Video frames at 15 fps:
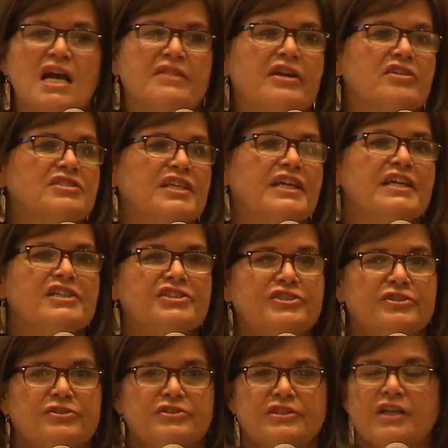There's the
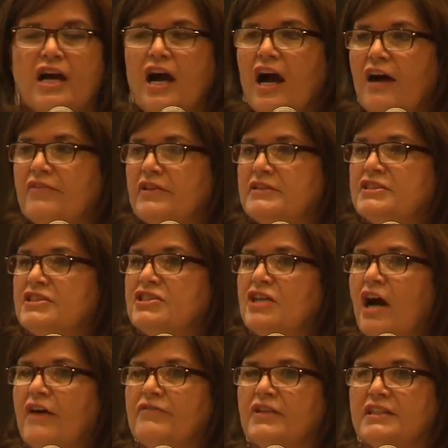issues of
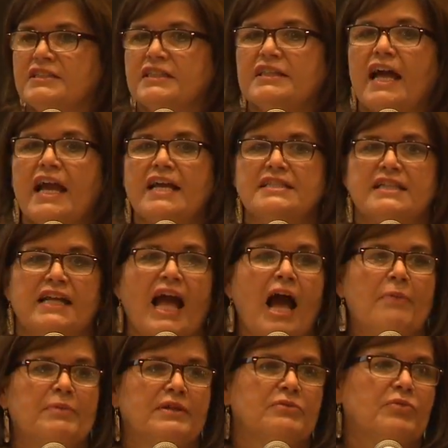the delays that
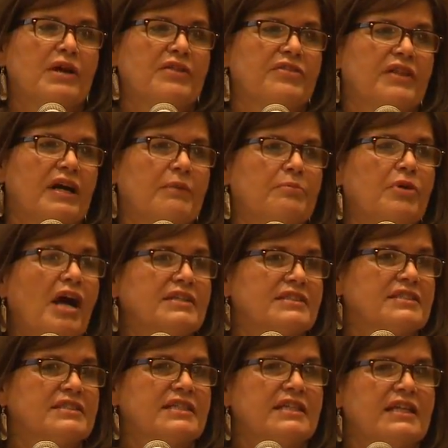happened with the
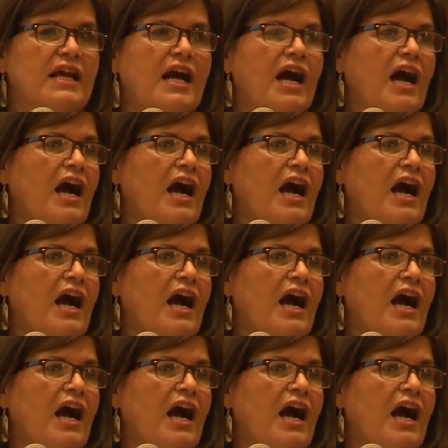processing